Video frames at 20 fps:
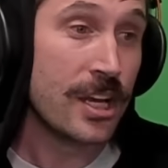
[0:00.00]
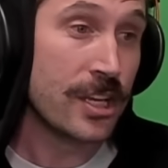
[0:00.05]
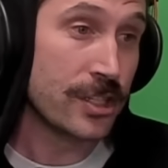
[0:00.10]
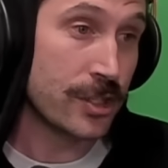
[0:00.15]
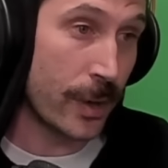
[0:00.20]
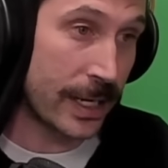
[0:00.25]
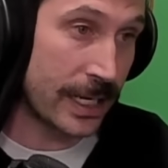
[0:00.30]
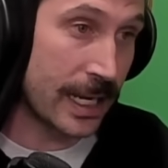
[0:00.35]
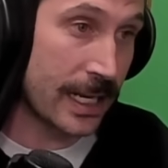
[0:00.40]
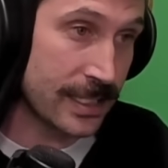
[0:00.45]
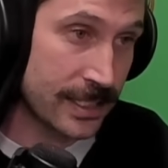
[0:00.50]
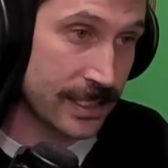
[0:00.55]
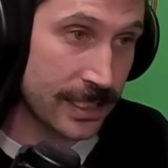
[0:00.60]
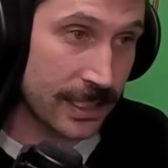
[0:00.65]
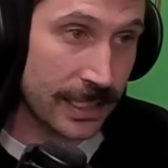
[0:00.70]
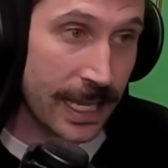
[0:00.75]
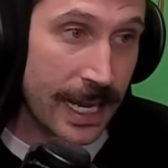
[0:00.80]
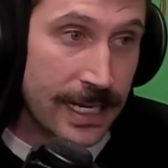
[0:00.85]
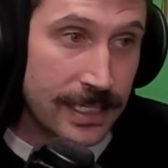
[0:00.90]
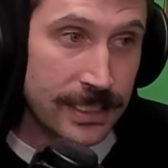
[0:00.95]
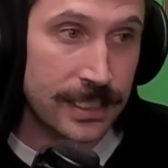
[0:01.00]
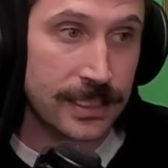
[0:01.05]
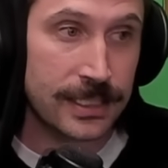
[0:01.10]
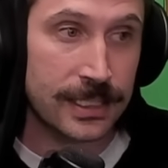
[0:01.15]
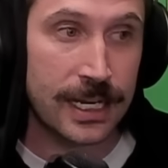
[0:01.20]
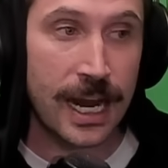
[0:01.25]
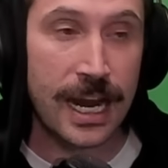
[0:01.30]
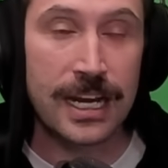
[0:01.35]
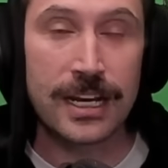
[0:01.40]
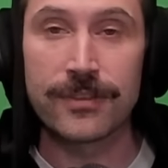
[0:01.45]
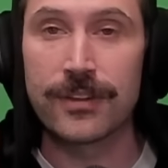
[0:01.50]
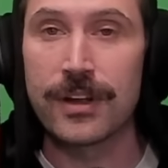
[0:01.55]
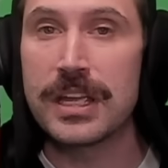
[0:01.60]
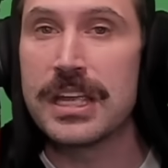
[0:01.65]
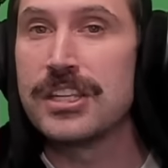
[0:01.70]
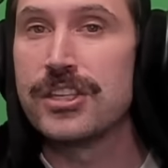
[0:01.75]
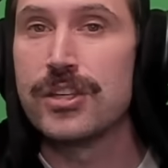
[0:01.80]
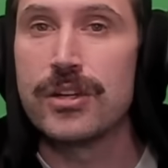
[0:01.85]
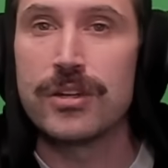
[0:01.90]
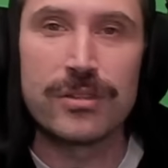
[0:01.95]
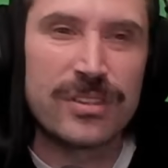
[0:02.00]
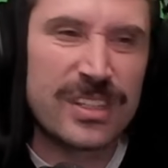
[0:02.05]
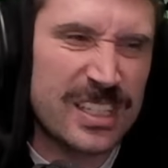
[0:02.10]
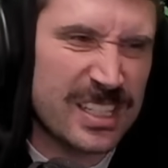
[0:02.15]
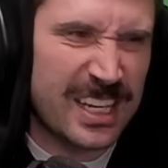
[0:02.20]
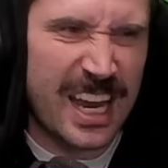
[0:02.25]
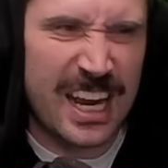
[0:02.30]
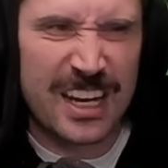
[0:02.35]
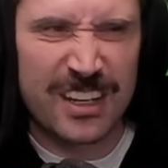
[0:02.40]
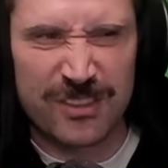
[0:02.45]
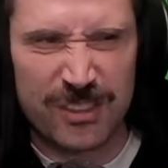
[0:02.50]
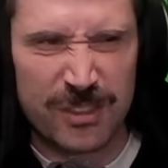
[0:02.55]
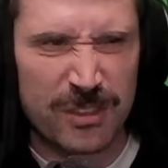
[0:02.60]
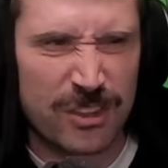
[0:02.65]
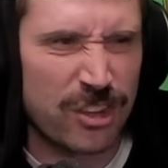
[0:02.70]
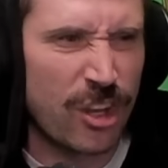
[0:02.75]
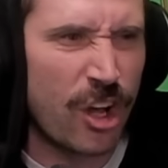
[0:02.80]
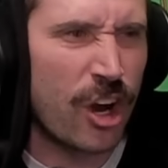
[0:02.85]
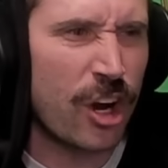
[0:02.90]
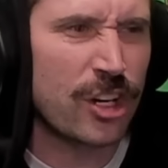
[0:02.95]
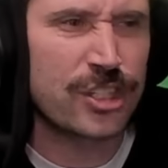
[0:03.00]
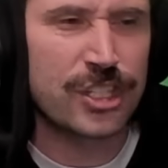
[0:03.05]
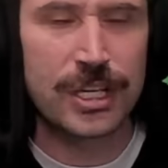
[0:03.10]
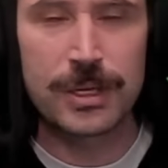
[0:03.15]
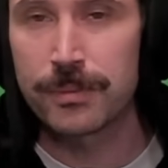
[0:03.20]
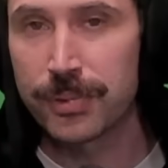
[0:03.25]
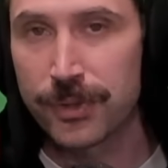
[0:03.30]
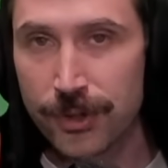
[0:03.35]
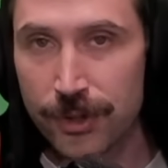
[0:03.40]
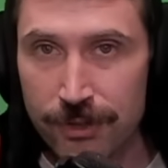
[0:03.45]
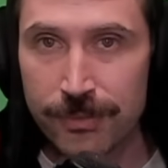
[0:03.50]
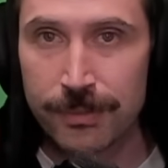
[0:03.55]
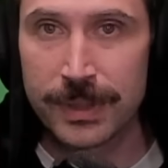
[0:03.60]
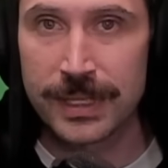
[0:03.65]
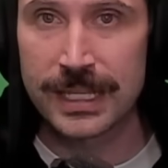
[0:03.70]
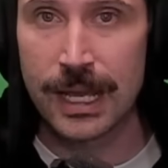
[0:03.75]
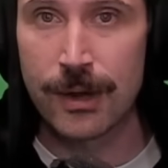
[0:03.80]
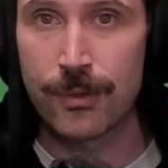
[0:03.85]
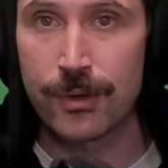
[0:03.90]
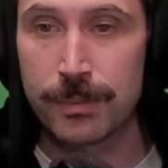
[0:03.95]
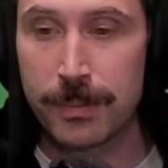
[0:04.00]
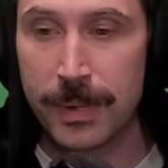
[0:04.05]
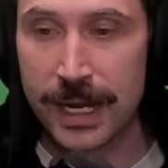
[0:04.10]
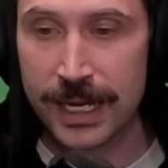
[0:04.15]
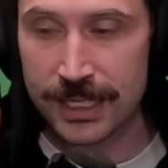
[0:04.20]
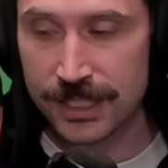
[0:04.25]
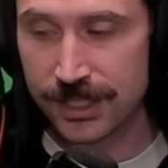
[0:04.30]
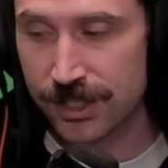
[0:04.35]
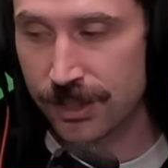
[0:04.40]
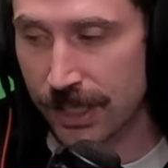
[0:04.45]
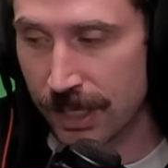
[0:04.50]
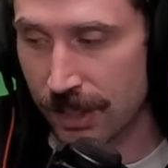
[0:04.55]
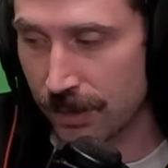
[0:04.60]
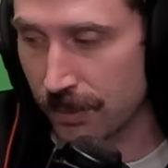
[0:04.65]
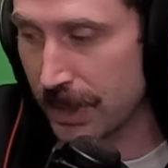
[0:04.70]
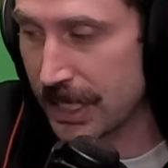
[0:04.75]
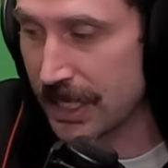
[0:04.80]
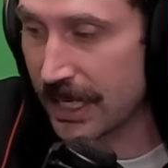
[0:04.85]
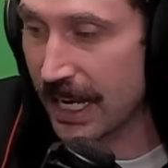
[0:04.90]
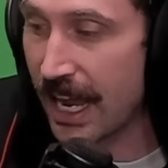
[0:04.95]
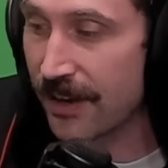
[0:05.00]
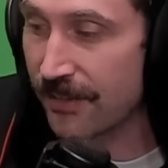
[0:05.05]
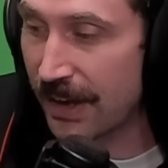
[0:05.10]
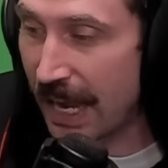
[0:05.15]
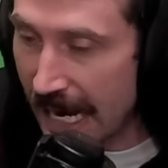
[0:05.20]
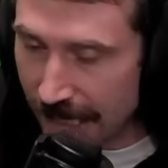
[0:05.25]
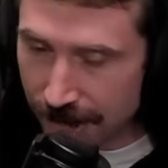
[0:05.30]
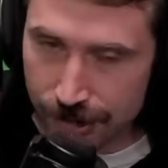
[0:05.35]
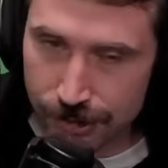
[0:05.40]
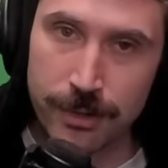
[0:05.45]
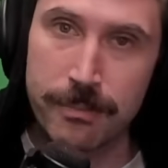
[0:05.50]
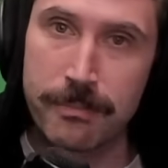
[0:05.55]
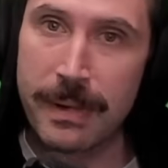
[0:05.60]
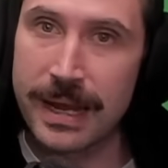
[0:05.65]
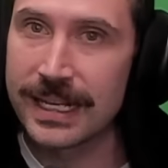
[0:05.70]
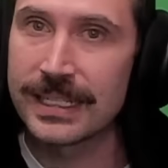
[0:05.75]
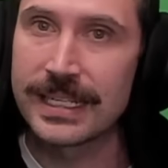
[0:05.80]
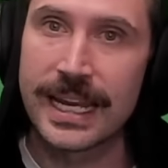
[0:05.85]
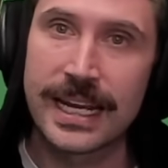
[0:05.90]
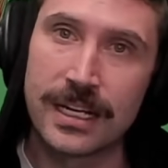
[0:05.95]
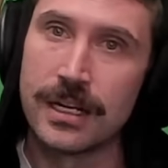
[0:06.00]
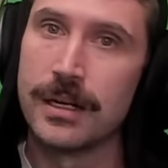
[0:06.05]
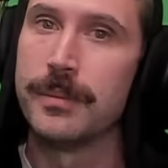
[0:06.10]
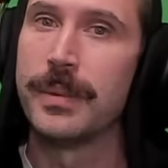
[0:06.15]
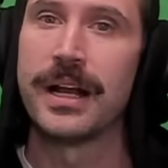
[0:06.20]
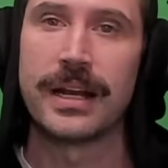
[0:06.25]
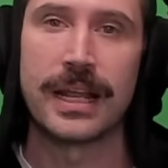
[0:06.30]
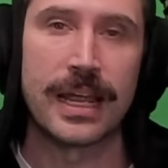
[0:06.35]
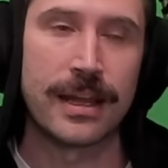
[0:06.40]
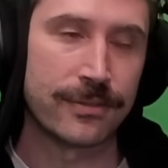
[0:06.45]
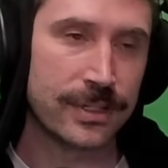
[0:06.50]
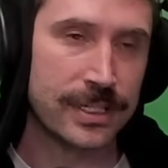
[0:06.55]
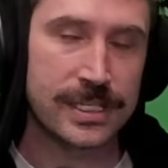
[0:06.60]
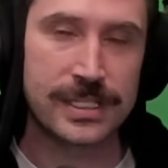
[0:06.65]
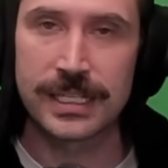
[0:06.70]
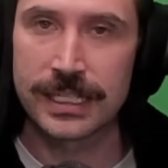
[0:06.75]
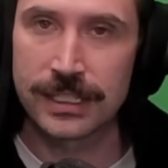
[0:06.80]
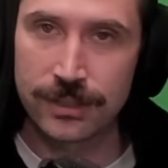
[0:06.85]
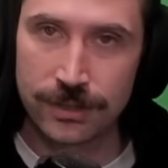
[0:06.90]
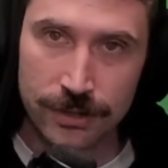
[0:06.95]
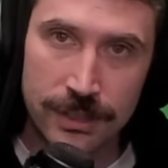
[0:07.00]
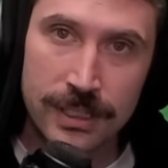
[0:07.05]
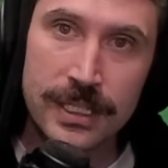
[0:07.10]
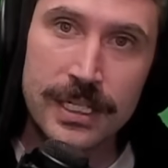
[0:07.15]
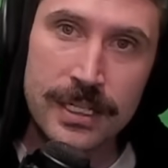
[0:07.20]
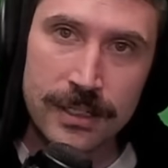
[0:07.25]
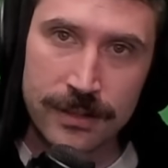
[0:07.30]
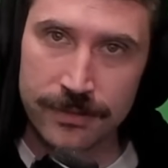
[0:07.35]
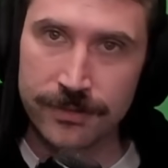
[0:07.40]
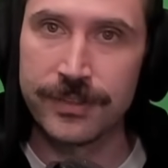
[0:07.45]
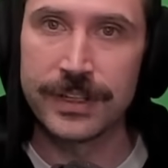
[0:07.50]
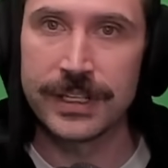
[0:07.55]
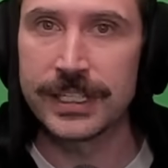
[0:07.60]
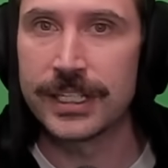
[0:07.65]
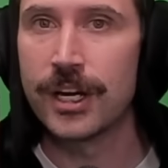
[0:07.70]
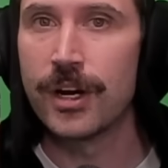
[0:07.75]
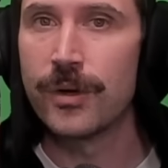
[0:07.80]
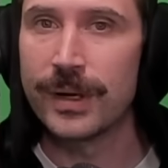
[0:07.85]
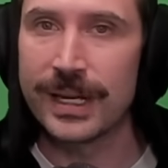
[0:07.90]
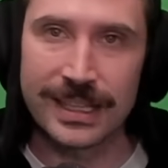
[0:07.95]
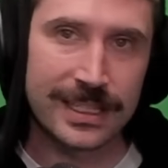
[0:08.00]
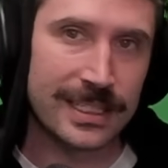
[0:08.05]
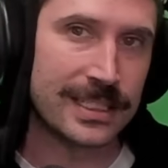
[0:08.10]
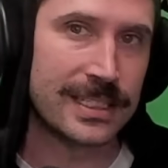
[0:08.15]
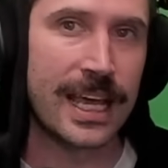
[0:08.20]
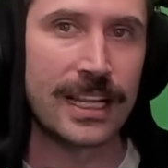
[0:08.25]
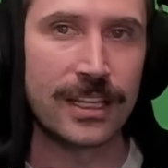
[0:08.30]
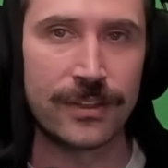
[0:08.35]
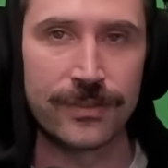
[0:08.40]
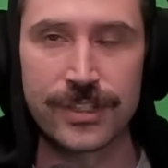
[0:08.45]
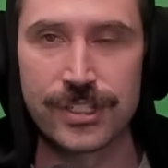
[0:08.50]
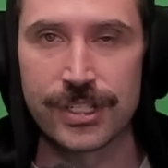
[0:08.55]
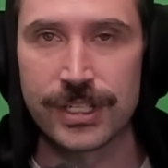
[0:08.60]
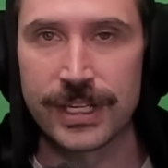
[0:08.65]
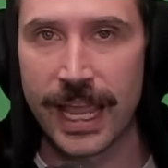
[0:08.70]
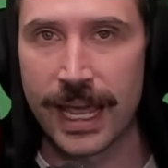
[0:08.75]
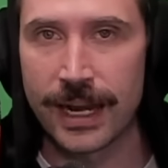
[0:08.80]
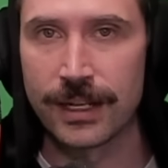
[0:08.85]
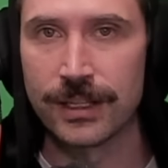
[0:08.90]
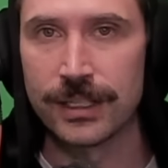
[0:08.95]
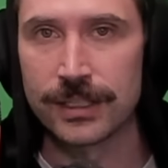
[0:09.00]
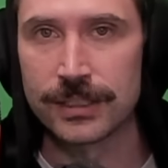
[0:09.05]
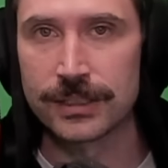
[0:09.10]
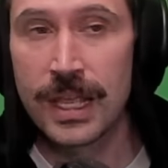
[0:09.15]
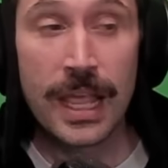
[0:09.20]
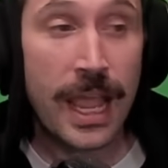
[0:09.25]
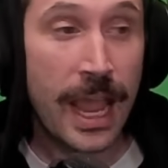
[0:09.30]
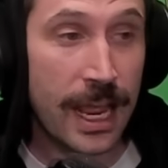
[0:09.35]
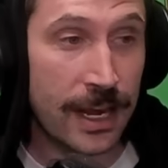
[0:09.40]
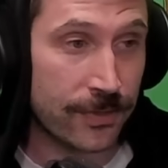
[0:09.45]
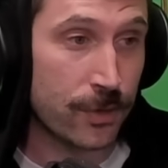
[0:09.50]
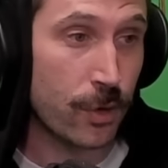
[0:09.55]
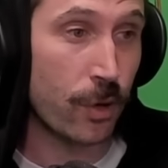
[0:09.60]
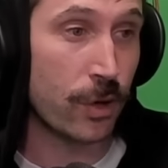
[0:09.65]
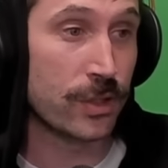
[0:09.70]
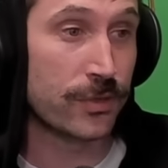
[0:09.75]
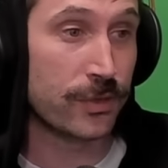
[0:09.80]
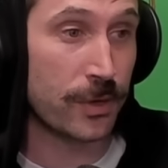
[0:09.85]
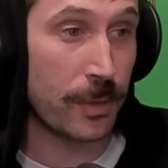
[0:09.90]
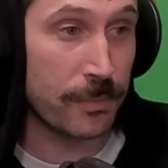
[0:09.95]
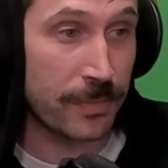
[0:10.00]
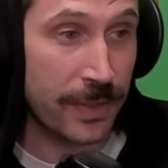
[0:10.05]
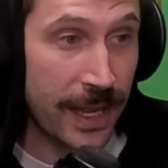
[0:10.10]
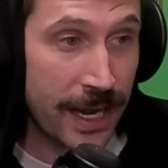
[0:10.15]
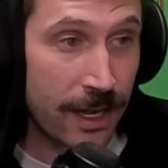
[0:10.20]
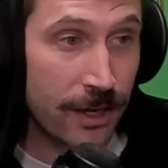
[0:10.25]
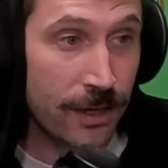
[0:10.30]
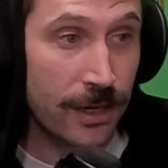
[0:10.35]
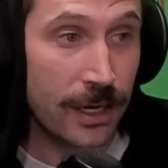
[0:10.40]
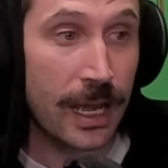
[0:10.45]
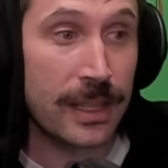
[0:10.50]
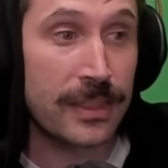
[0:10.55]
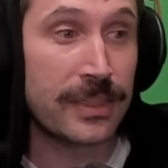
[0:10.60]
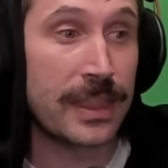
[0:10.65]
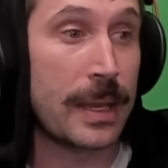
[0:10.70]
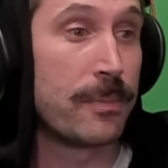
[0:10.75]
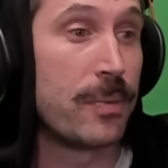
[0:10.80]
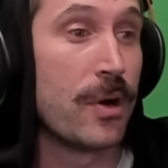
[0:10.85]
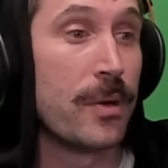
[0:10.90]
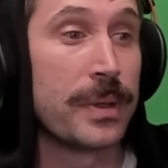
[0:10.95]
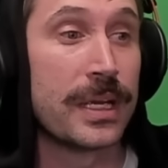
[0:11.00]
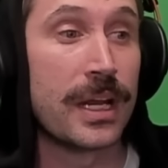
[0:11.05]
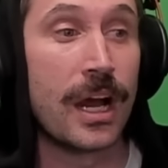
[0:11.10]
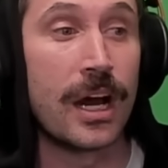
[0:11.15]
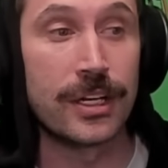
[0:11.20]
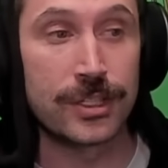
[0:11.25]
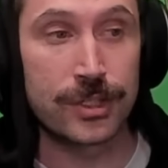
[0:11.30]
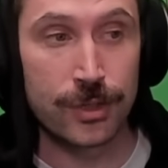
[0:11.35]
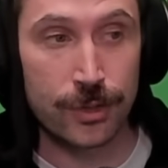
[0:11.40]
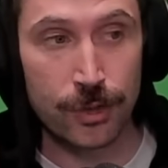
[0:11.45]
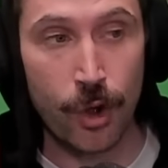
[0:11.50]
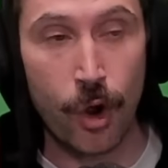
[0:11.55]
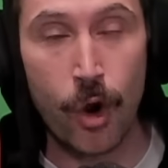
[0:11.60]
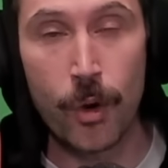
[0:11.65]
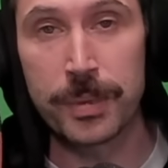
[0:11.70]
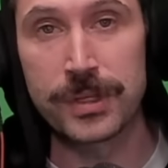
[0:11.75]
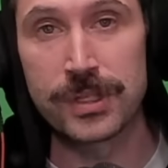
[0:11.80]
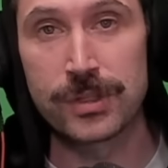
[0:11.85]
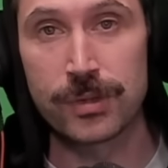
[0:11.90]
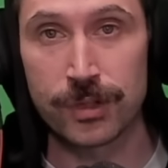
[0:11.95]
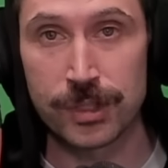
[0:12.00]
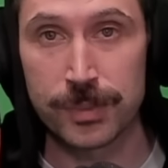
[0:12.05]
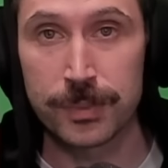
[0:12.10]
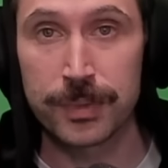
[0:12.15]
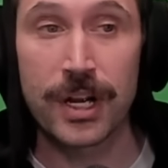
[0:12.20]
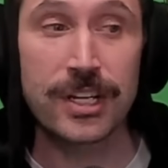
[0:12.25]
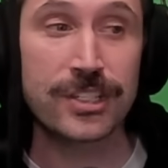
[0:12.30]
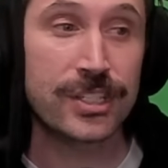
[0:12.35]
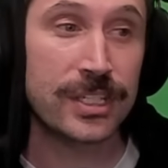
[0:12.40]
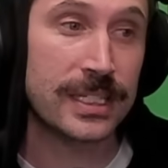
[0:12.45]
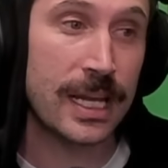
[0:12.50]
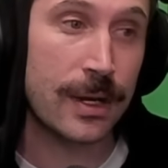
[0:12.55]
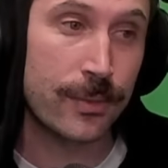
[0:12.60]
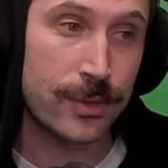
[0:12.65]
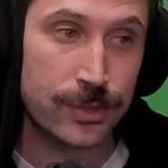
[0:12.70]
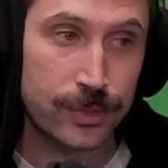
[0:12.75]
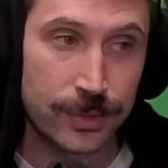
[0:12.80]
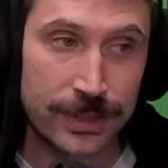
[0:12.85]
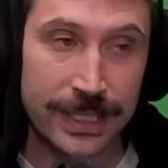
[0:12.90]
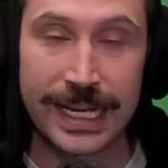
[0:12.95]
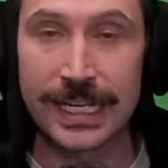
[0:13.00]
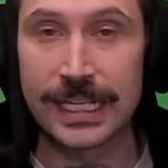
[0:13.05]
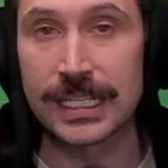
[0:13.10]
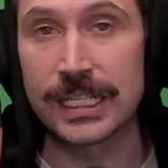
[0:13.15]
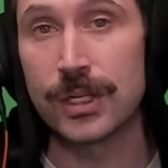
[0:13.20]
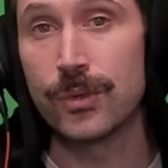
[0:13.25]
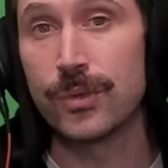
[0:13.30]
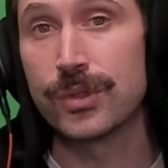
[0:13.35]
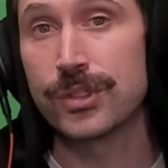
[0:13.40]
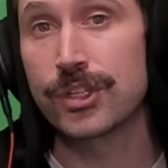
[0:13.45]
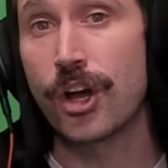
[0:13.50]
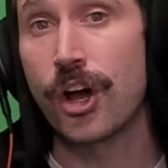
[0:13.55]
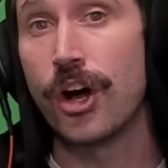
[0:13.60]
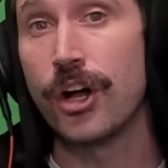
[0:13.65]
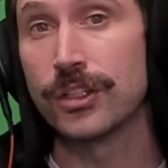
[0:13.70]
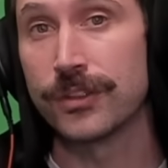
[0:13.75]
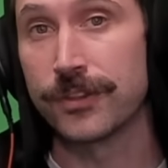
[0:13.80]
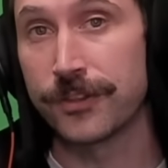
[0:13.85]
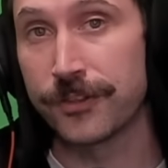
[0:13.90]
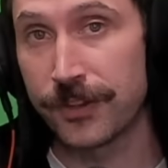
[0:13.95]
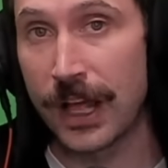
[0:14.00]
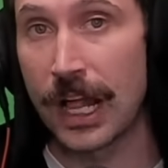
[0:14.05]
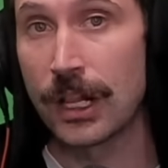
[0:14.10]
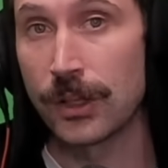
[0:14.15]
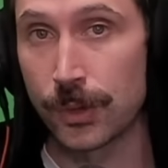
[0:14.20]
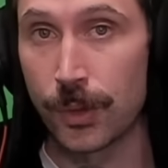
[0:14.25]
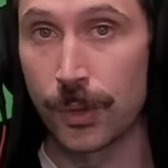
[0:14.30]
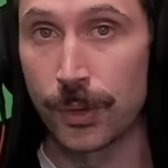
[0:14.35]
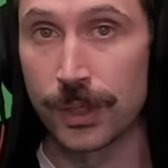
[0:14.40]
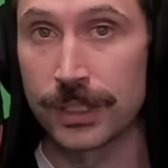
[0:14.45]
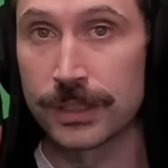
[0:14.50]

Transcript: so I got selected to kind of eh, do this kind of large improvement that would make it so that we could have extra metadata about every single video in the television catalog. And of course, from there, they put me onto an open source project that was related. It was called Falcor.